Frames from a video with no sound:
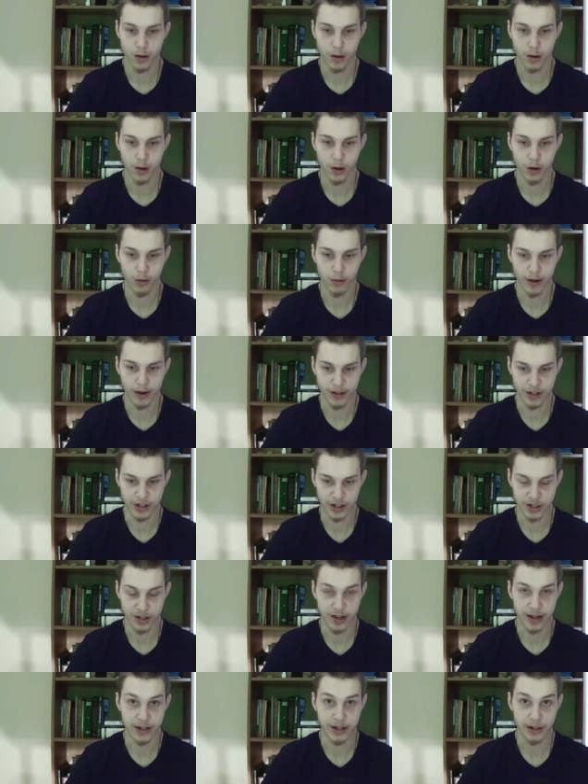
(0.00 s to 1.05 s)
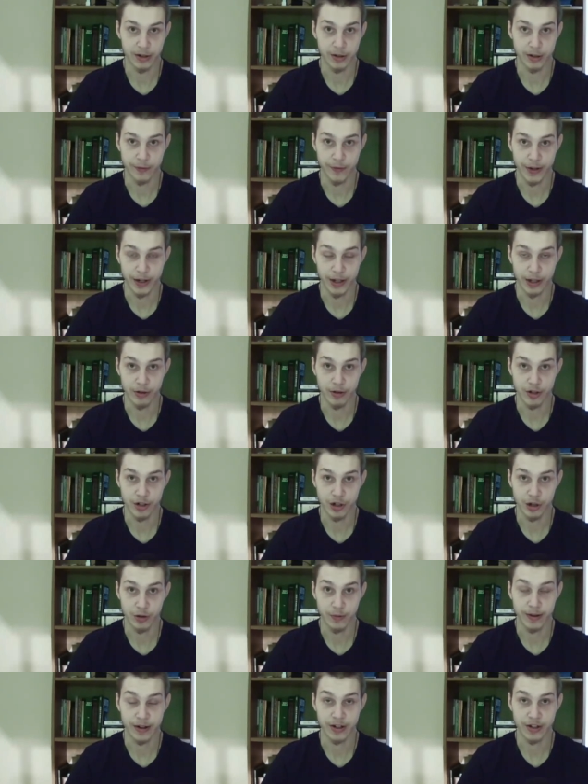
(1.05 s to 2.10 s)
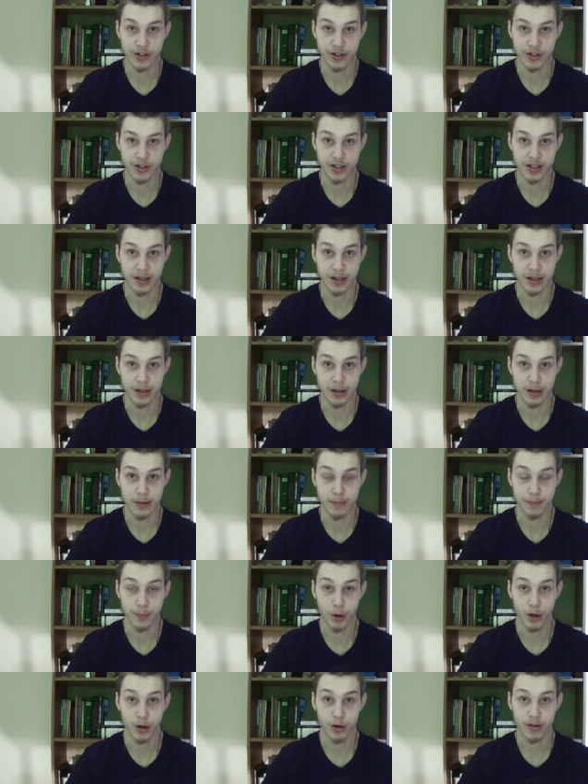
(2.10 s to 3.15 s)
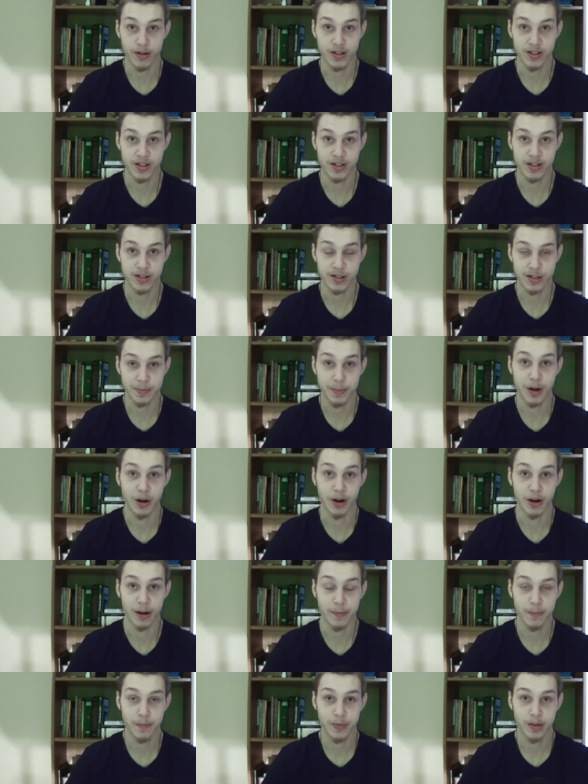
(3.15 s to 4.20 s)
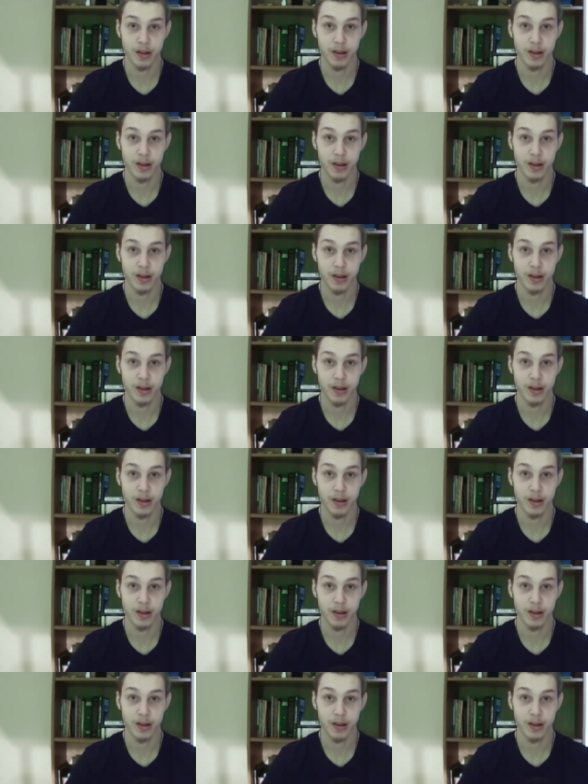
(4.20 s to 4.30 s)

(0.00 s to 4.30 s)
Alright, just thought I'd do this video showing just the murderous spirit